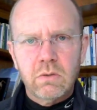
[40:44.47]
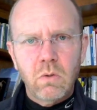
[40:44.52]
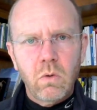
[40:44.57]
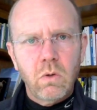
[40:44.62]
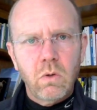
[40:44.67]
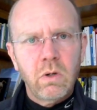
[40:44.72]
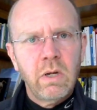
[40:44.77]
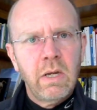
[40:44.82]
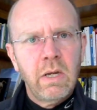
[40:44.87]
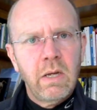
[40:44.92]

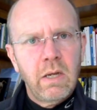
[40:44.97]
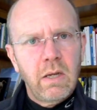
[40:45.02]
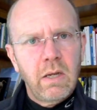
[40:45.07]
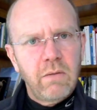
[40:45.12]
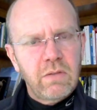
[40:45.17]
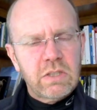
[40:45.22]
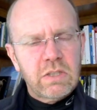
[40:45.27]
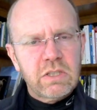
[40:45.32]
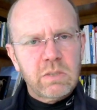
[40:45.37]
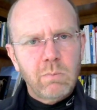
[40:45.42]
Or if
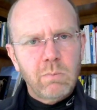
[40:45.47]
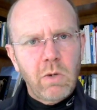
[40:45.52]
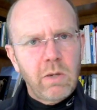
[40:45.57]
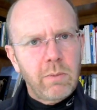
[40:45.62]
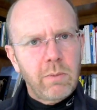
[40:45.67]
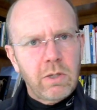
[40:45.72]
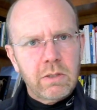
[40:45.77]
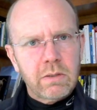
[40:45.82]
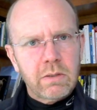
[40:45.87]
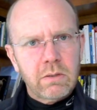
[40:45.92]
it's a small
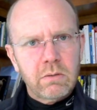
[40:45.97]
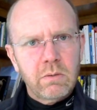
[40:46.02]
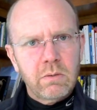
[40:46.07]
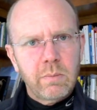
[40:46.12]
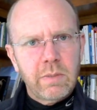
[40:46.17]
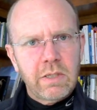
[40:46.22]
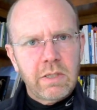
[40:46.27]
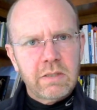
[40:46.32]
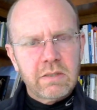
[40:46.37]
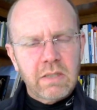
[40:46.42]
molecule
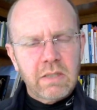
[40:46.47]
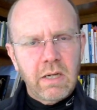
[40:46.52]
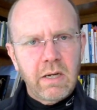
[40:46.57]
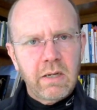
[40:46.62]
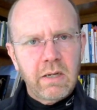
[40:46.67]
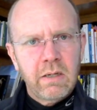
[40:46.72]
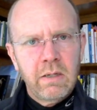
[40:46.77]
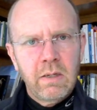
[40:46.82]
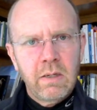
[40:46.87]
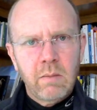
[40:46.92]
but it's
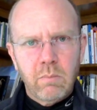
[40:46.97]
got